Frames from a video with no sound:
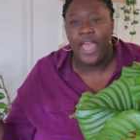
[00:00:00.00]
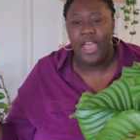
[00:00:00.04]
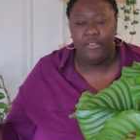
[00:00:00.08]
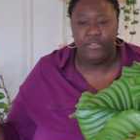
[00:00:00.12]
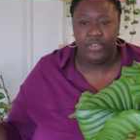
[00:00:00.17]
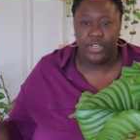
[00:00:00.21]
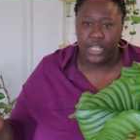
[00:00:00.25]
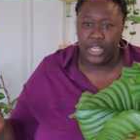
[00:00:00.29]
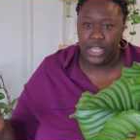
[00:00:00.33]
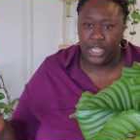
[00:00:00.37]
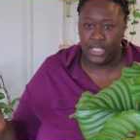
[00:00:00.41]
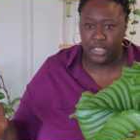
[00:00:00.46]

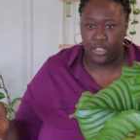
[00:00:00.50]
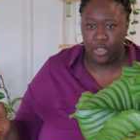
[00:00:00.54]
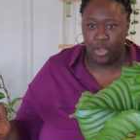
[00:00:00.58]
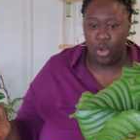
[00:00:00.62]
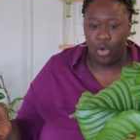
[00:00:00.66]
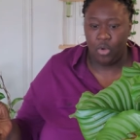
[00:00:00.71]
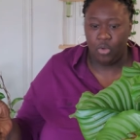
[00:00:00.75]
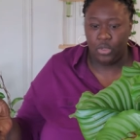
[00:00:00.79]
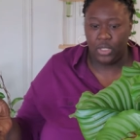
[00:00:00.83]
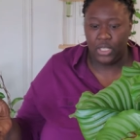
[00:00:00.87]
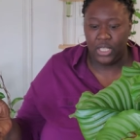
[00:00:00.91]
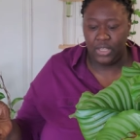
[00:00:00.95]
having to cut the
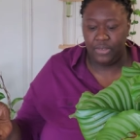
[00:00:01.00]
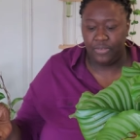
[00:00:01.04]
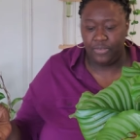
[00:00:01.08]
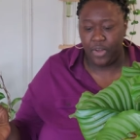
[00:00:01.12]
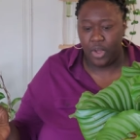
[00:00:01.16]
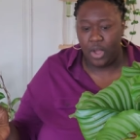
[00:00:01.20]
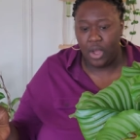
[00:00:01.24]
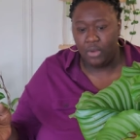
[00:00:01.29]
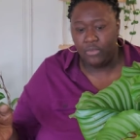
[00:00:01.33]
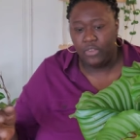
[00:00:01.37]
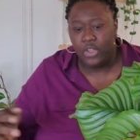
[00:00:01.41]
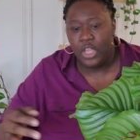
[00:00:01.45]
whole leaf
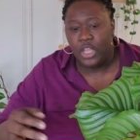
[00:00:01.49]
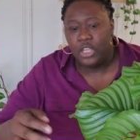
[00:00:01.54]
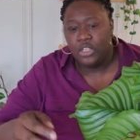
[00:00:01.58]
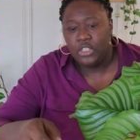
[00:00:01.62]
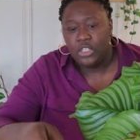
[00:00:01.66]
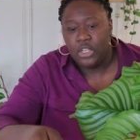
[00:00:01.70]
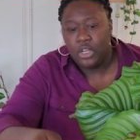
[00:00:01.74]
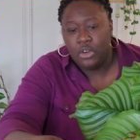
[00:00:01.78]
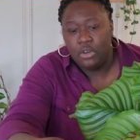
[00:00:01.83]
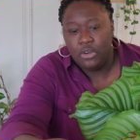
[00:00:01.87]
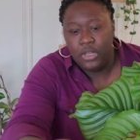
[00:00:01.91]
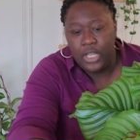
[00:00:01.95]
off.
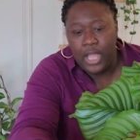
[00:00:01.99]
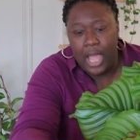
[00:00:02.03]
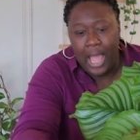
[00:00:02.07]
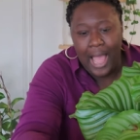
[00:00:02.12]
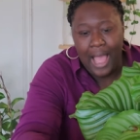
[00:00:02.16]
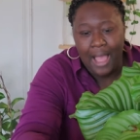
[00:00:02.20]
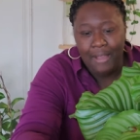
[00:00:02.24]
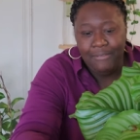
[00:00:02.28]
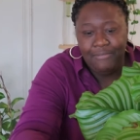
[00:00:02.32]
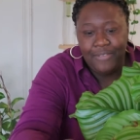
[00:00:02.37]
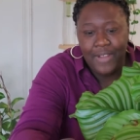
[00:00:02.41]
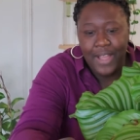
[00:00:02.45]
So
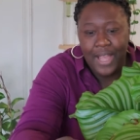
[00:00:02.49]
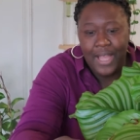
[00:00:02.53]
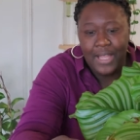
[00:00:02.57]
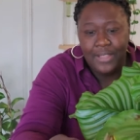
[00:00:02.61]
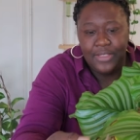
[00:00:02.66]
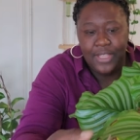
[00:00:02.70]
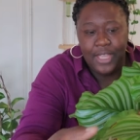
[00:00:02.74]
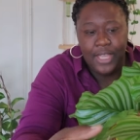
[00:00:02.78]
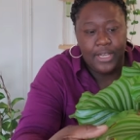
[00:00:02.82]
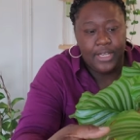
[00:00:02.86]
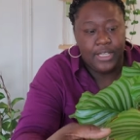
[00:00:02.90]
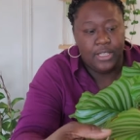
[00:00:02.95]
I
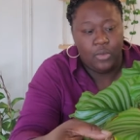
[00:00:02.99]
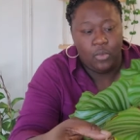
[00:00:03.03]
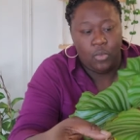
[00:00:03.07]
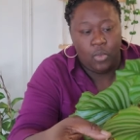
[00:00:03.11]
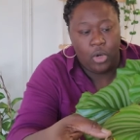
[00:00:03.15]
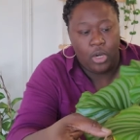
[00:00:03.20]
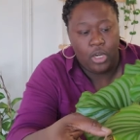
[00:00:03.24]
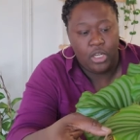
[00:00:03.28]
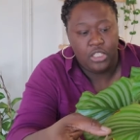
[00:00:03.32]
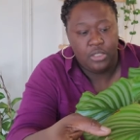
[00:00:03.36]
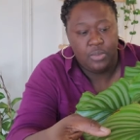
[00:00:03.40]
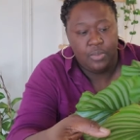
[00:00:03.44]
find that it
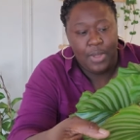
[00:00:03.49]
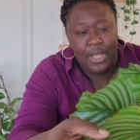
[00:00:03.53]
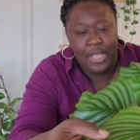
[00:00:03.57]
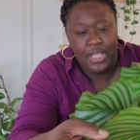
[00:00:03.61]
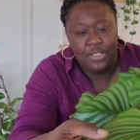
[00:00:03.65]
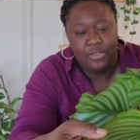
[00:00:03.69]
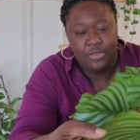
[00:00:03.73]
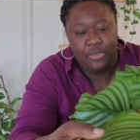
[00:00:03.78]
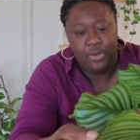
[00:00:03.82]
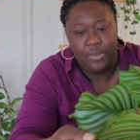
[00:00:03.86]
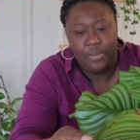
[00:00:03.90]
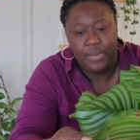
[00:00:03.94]
works
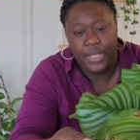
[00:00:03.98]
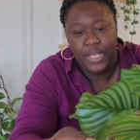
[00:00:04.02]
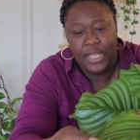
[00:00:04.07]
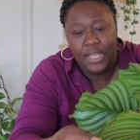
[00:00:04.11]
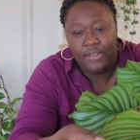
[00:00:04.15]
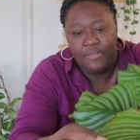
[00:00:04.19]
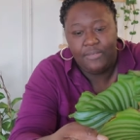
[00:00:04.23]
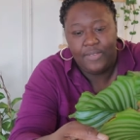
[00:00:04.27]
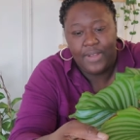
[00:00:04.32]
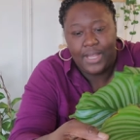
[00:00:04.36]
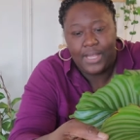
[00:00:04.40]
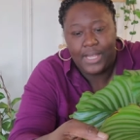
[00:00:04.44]
best for me
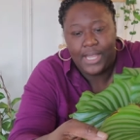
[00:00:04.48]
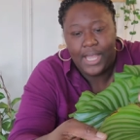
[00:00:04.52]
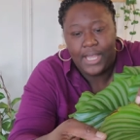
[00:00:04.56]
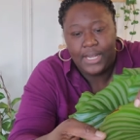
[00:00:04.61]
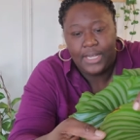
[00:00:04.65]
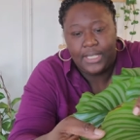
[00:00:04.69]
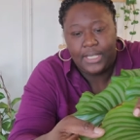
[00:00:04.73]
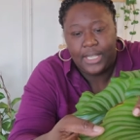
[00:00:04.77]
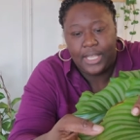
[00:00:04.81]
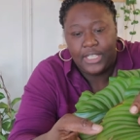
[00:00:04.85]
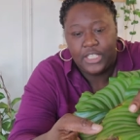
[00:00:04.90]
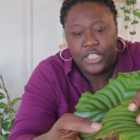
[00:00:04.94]
if I kind
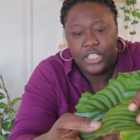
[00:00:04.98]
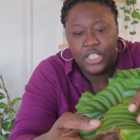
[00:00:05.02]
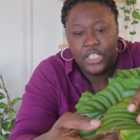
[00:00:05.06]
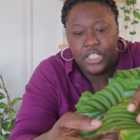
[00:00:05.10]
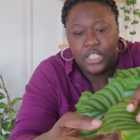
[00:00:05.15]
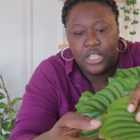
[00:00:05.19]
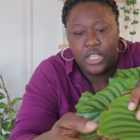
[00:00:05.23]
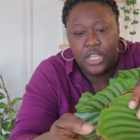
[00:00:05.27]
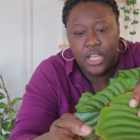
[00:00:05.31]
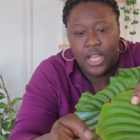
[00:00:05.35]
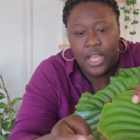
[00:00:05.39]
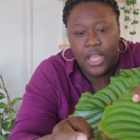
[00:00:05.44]
of like
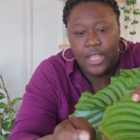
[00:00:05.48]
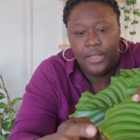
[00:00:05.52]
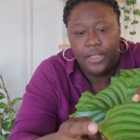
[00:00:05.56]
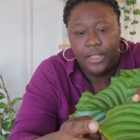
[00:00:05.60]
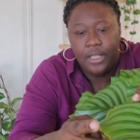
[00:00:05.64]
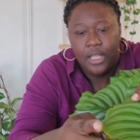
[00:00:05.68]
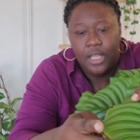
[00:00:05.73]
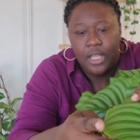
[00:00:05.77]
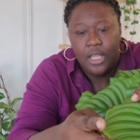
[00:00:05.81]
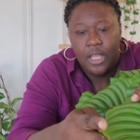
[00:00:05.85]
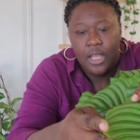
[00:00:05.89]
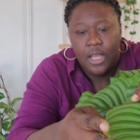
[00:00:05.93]
just cut
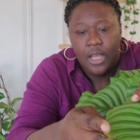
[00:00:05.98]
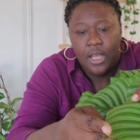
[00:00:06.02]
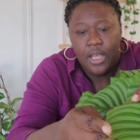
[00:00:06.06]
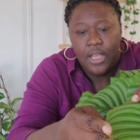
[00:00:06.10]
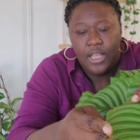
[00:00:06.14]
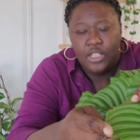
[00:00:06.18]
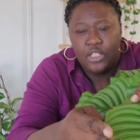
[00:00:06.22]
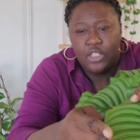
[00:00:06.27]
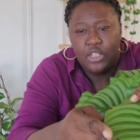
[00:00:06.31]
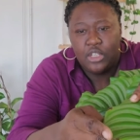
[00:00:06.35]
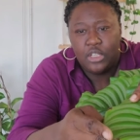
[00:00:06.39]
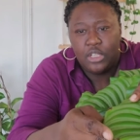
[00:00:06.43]

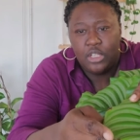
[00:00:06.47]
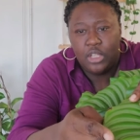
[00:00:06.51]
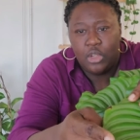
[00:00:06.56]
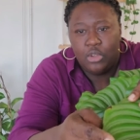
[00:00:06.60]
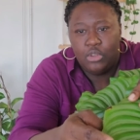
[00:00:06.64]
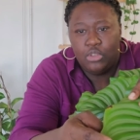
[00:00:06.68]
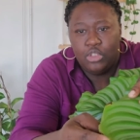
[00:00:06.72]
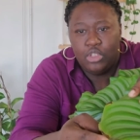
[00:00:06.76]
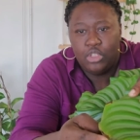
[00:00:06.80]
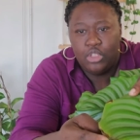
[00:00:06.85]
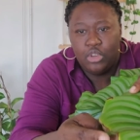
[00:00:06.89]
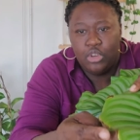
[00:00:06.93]
as
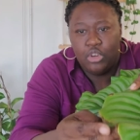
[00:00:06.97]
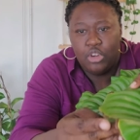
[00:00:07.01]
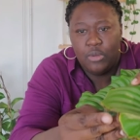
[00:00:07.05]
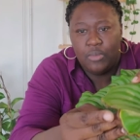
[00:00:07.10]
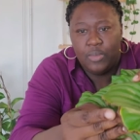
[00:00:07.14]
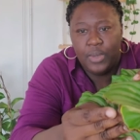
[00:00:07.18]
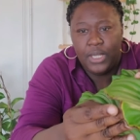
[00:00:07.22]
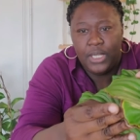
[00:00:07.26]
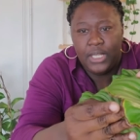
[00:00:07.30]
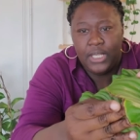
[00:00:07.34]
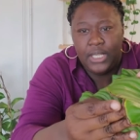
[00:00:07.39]
close to it, but